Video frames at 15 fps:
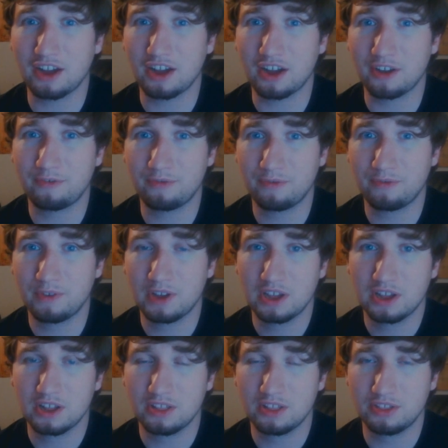off
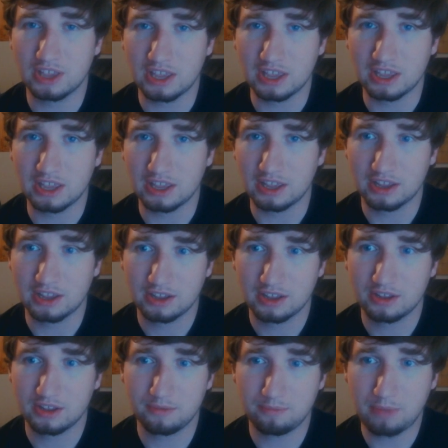the
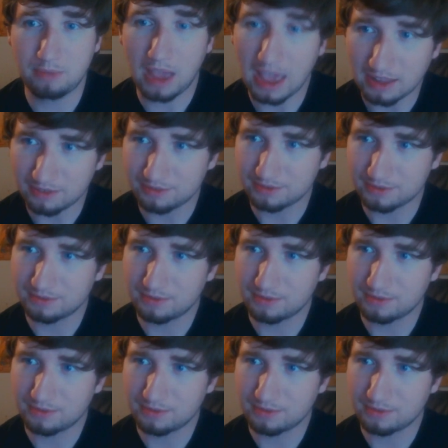paying